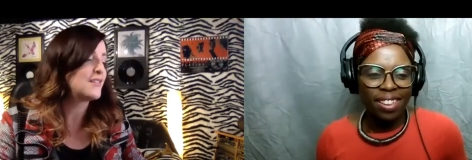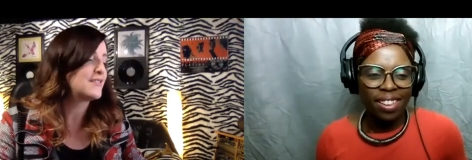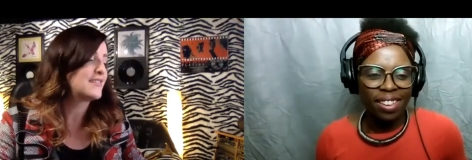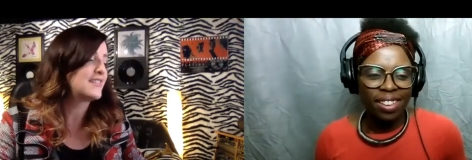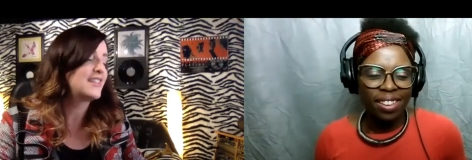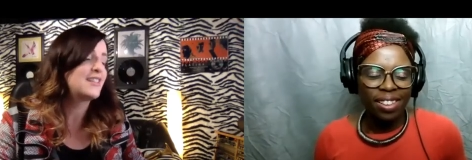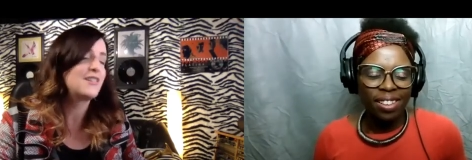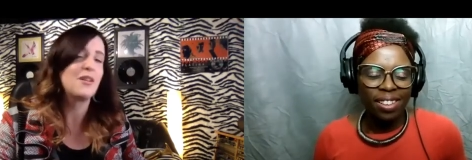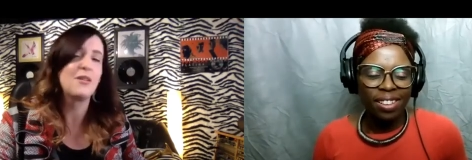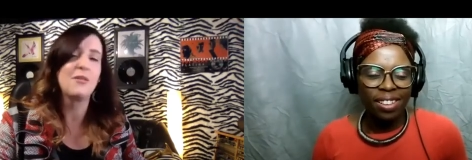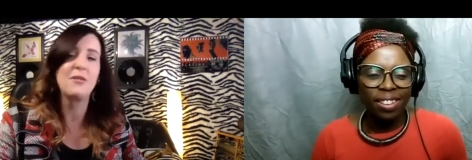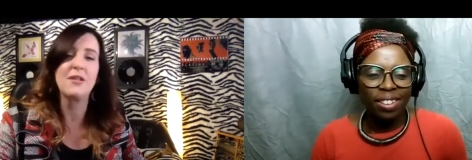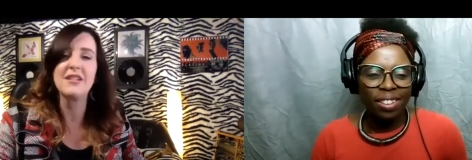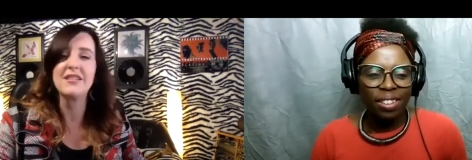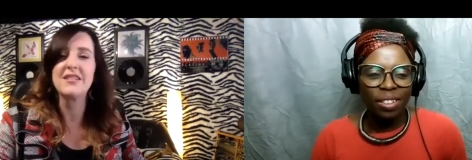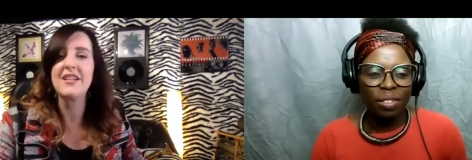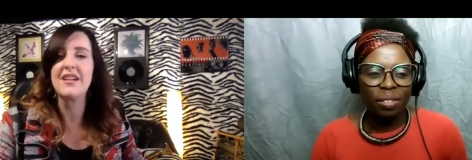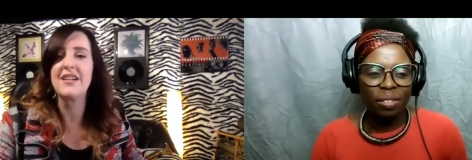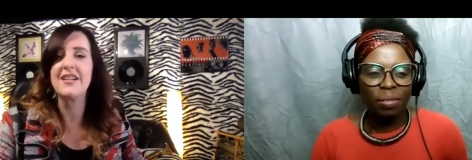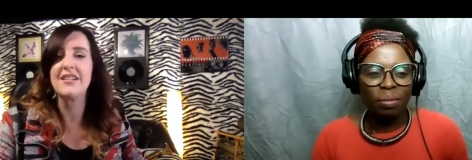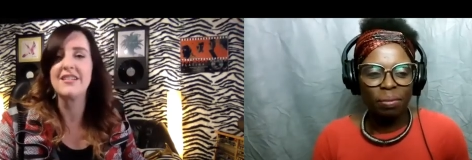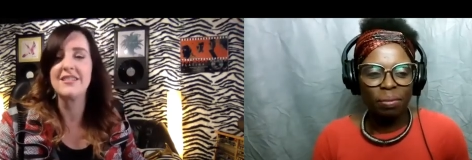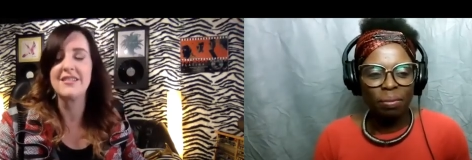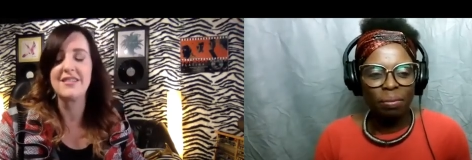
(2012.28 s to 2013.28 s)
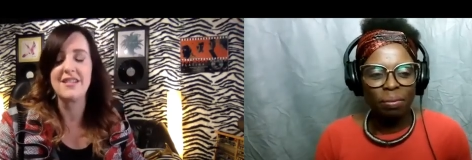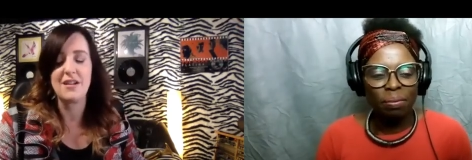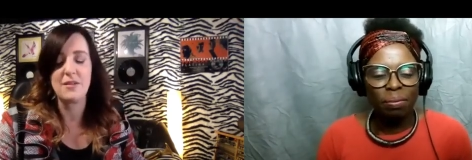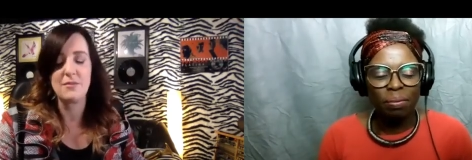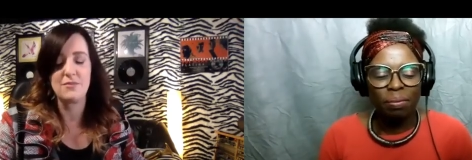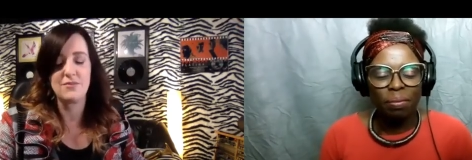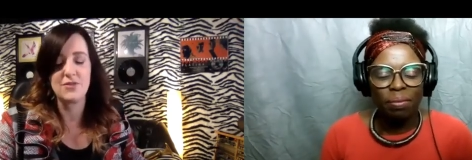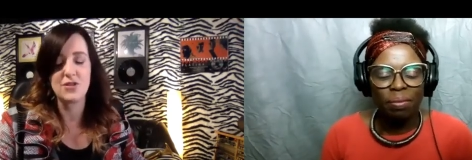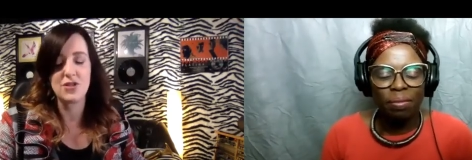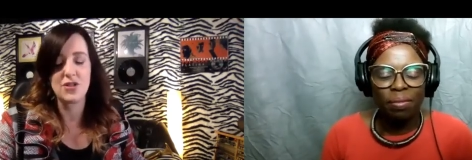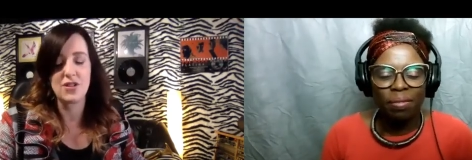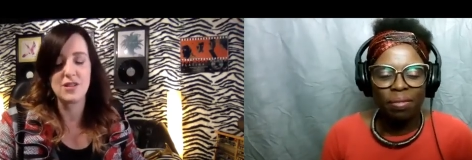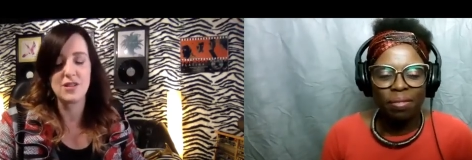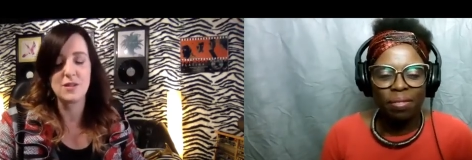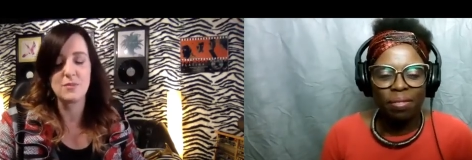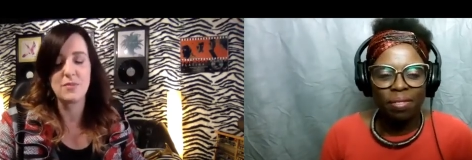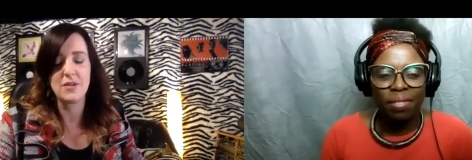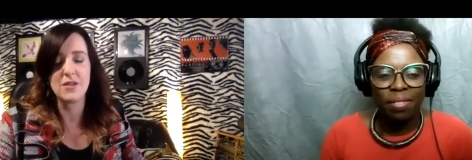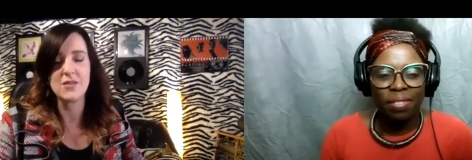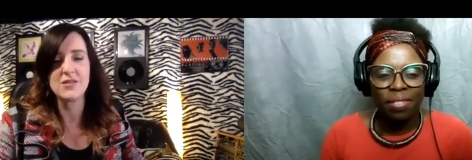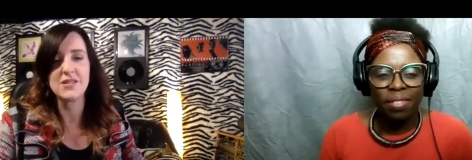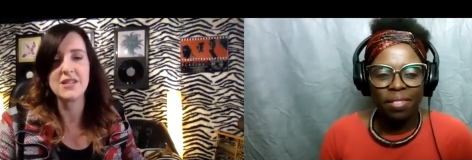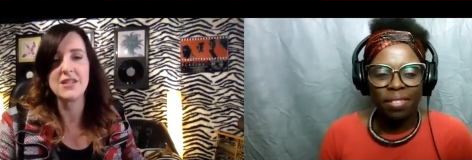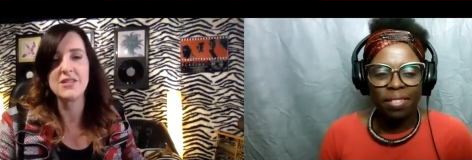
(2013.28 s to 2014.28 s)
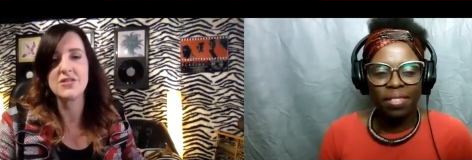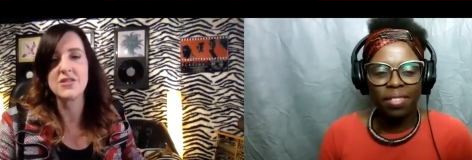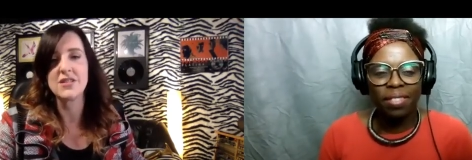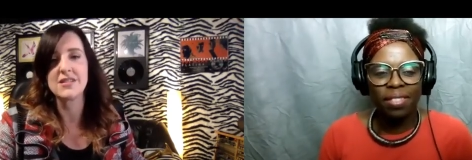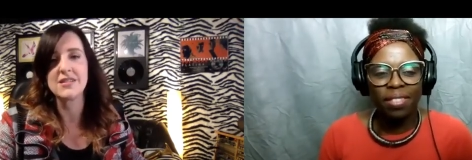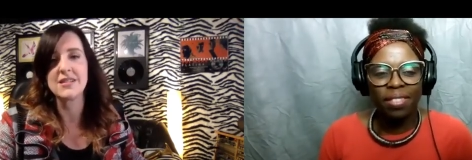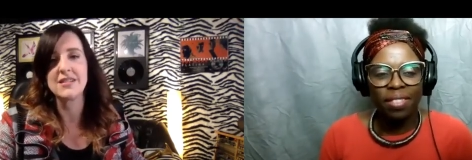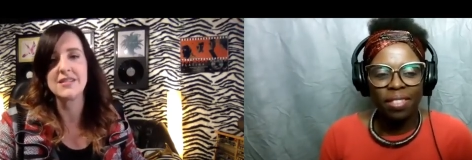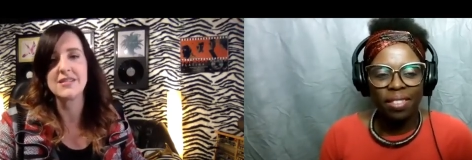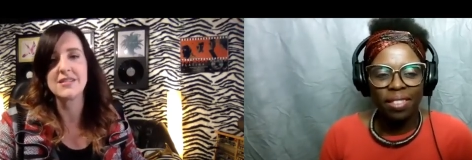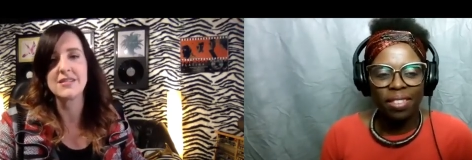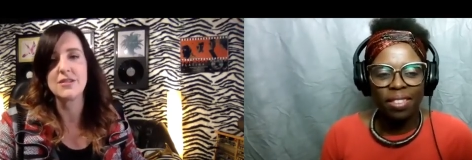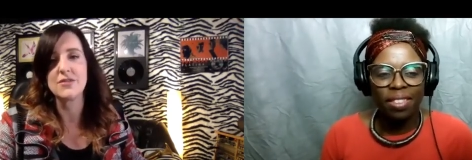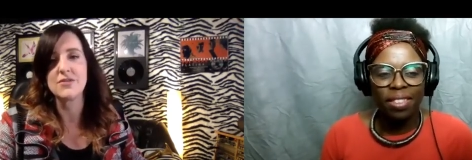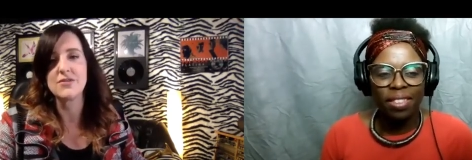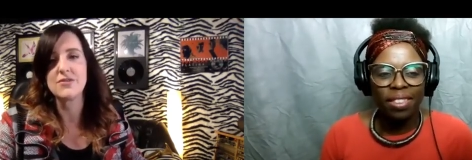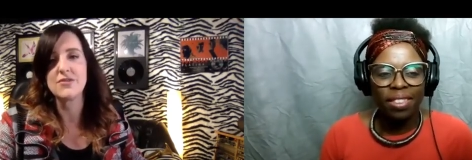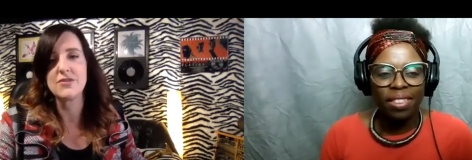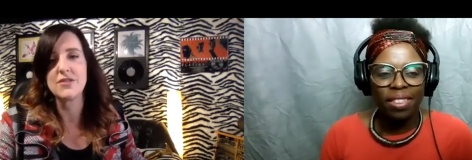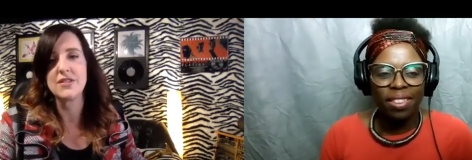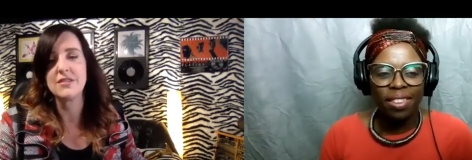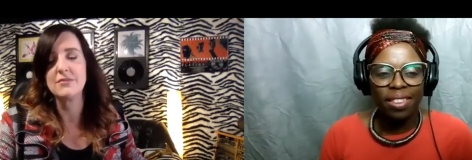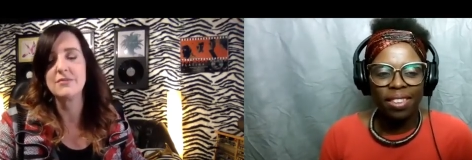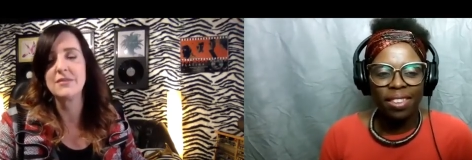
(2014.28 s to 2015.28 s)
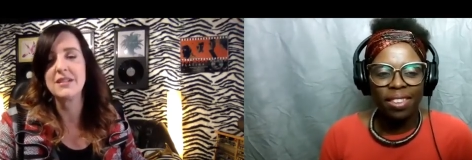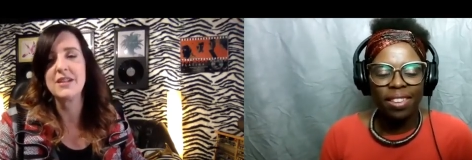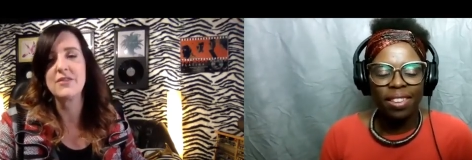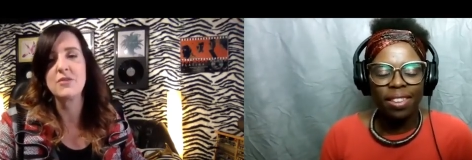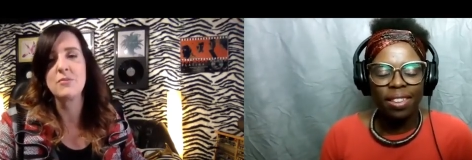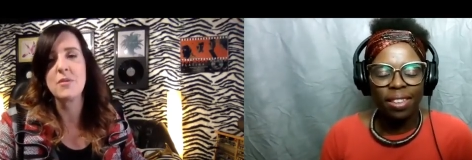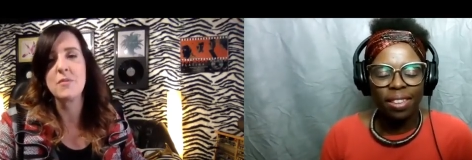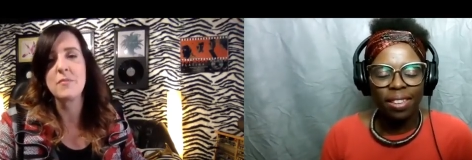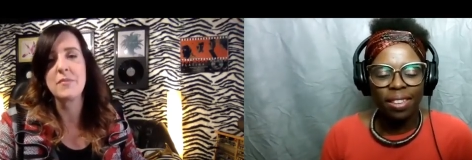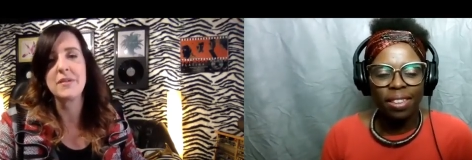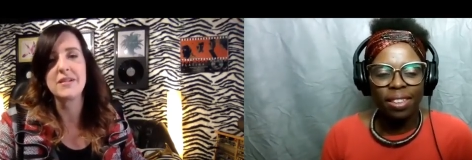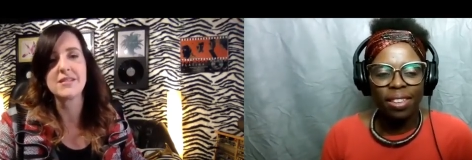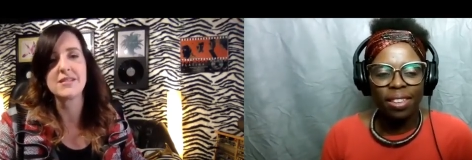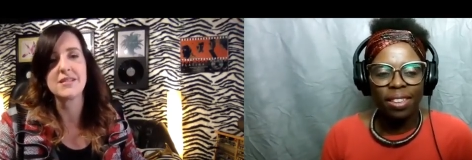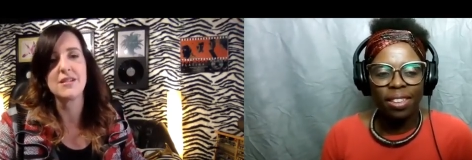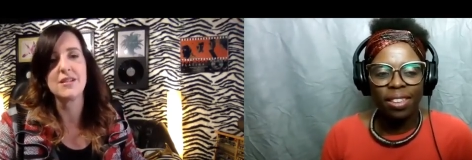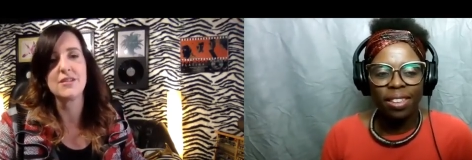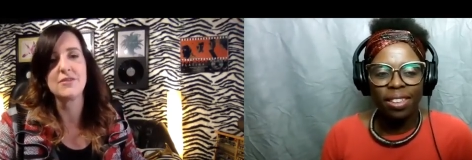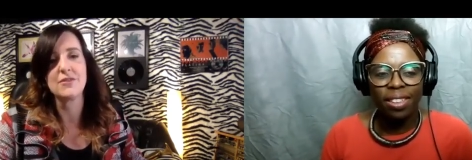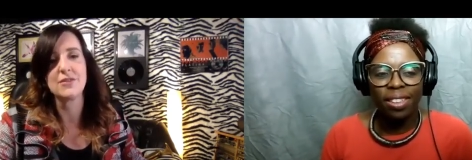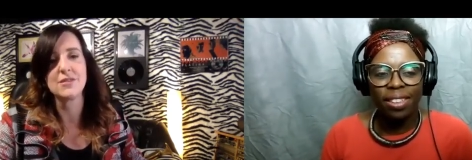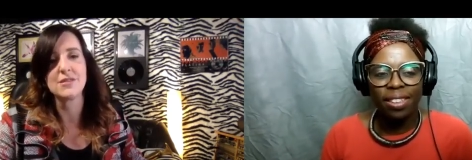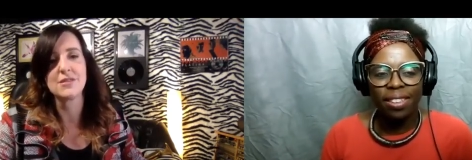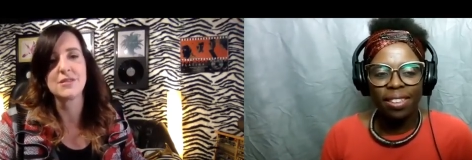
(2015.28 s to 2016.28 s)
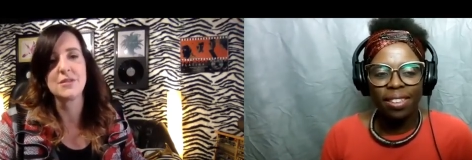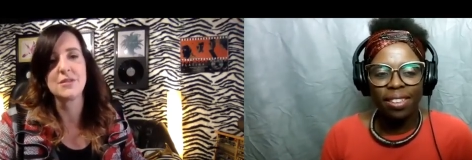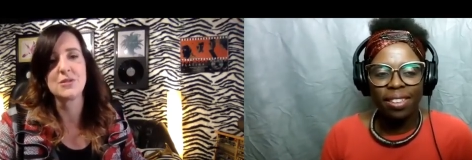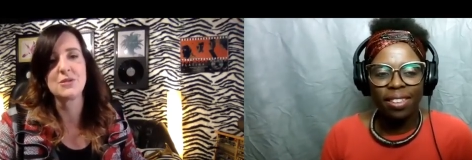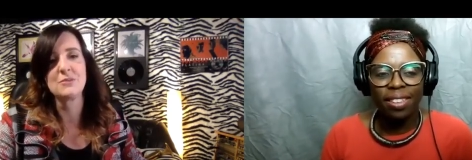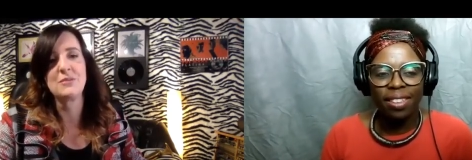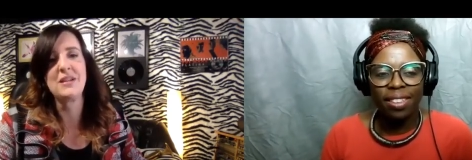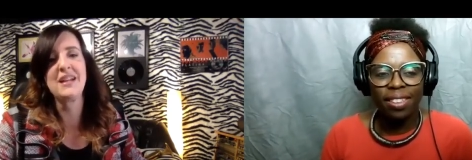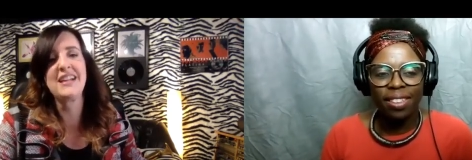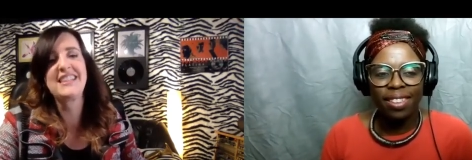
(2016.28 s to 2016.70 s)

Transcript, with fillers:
Speaker 1: I, you know, I, I, I try to post the interesting stuff and um, living my best life on social